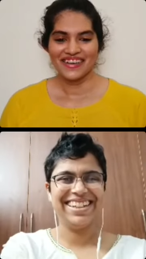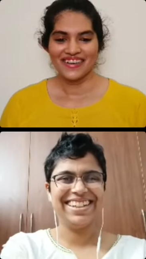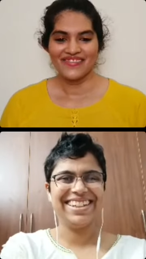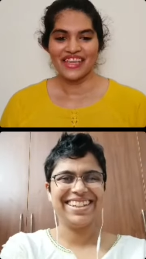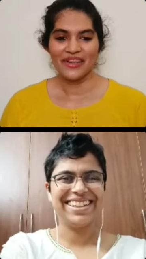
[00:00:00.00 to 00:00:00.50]
Speaker 1: uh,
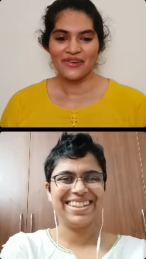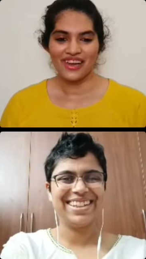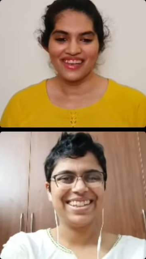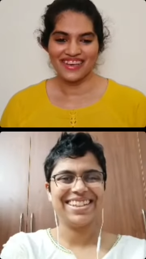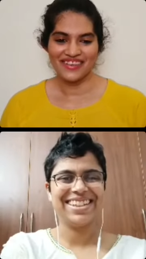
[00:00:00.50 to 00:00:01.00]
we can all
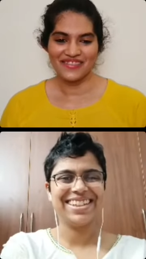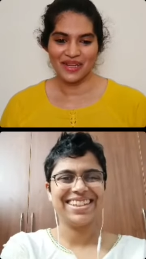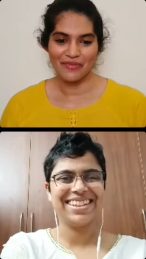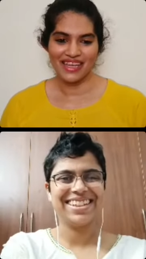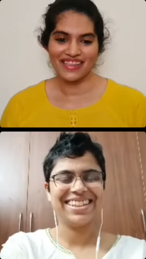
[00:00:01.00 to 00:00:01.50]
learn
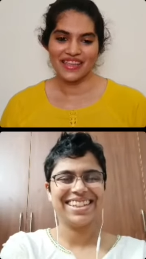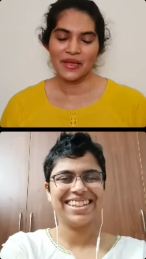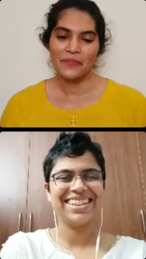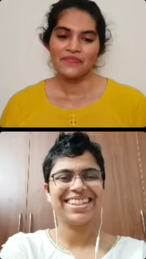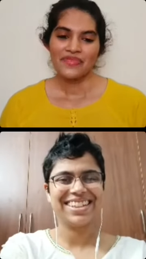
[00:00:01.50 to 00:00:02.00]
from. I think.
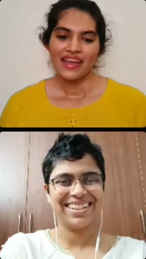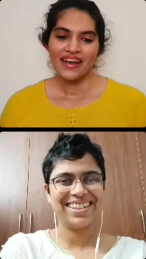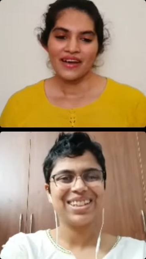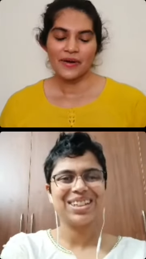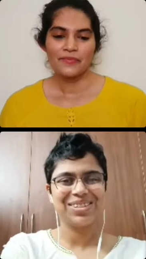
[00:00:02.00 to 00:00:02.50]

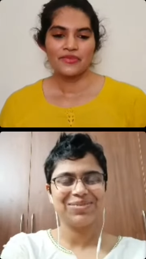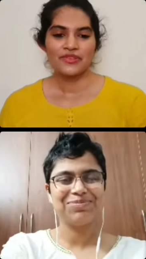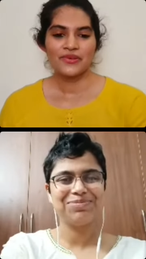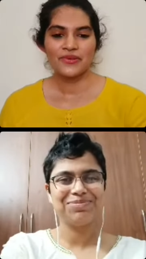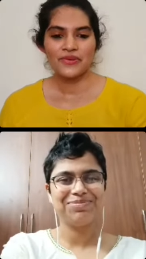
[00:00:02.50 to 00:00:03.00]
Um,
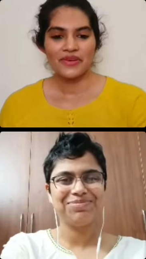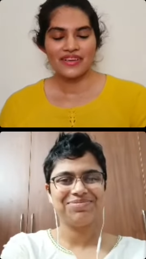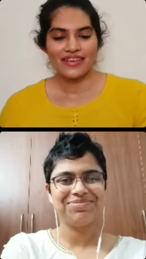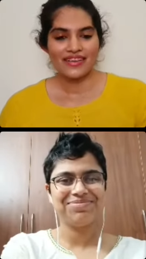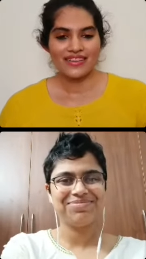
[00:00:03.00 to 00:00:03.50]
so
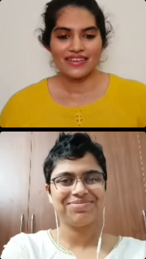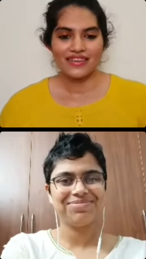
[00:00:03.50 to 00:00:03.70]
uh,